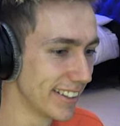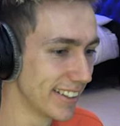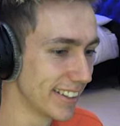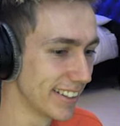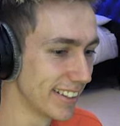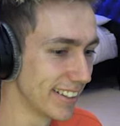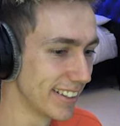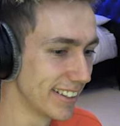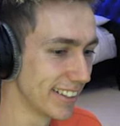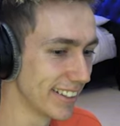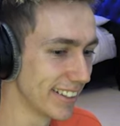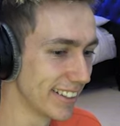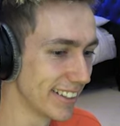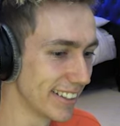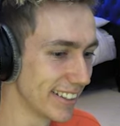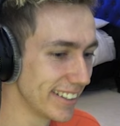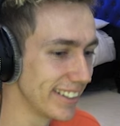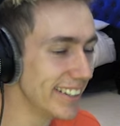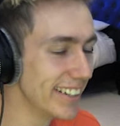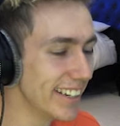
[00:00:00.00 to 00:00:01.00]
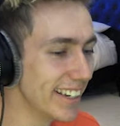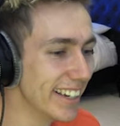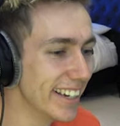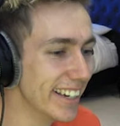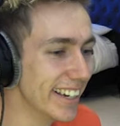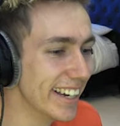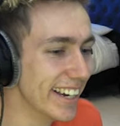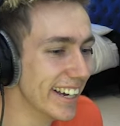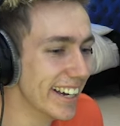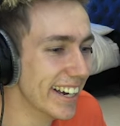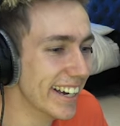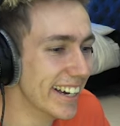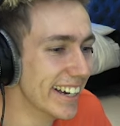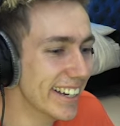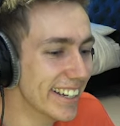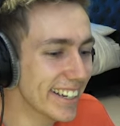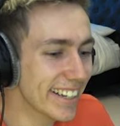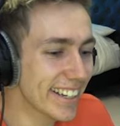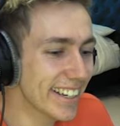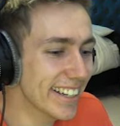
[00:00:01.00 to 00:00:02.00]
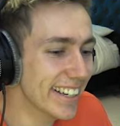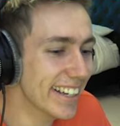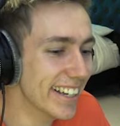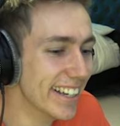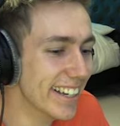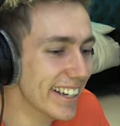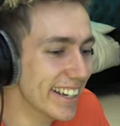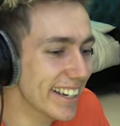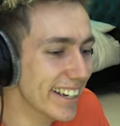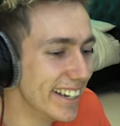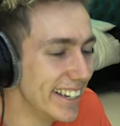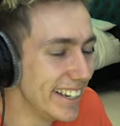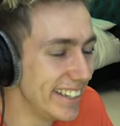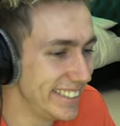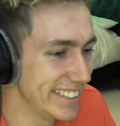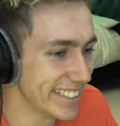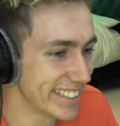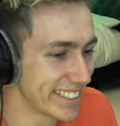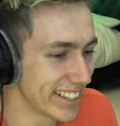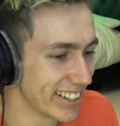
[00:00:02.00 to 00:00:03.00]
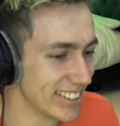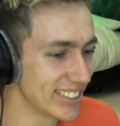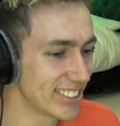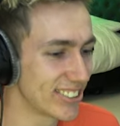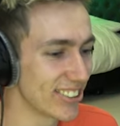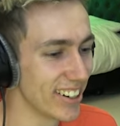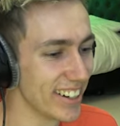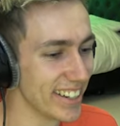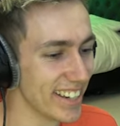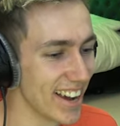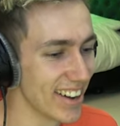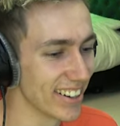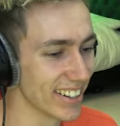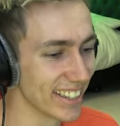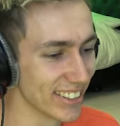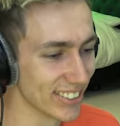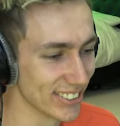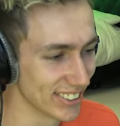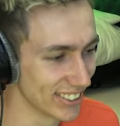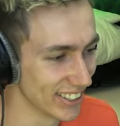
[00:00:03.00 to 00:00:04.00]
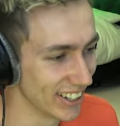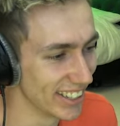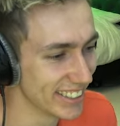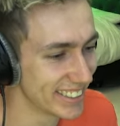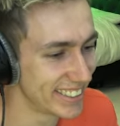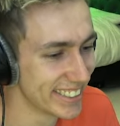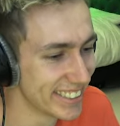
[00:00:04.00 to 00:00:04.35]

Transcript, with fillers: Please don't, because I'm not just goes straight down kills Josh.